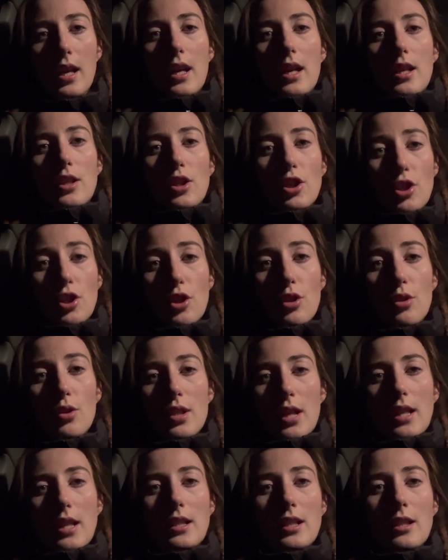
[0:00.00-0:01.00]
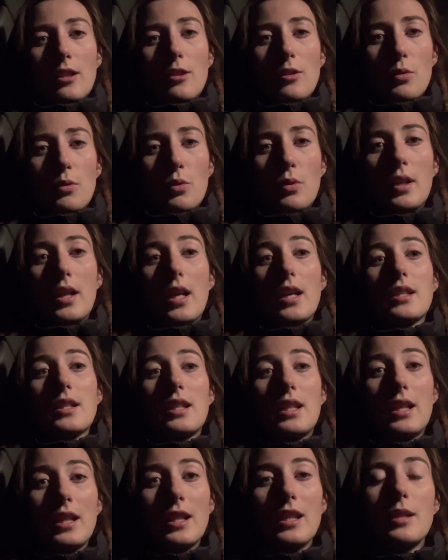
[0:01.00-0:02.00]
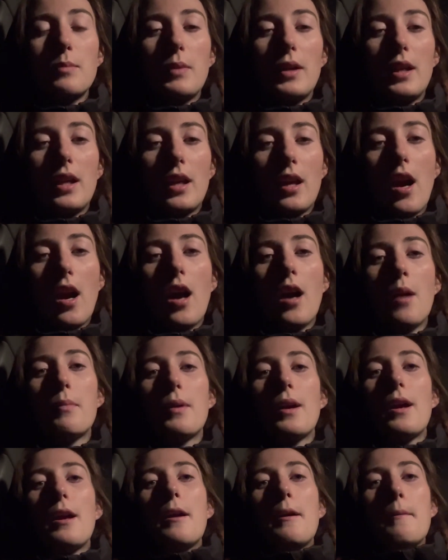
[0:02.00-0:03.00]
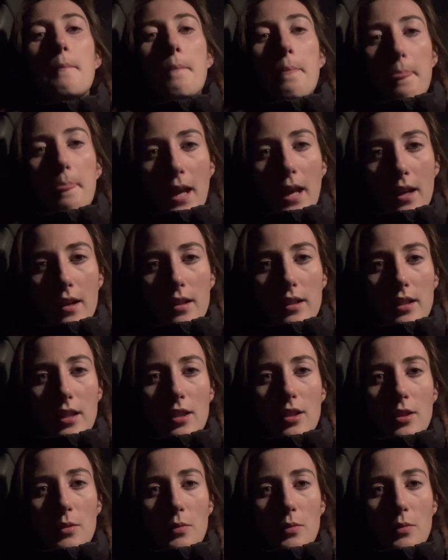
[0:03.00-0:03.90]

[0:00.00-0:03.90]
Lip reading: to choose that distance between us, and he's speeding up and the distance